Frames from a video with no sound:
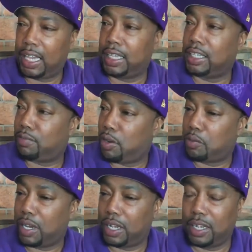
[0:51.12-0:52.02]
And then his
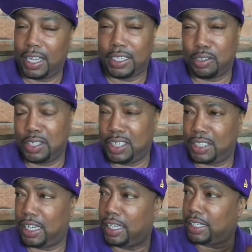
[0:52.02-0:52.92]
phone rang. And as soon as he
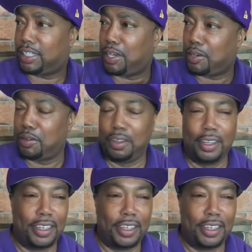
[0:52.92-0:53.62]
said, yes, sir,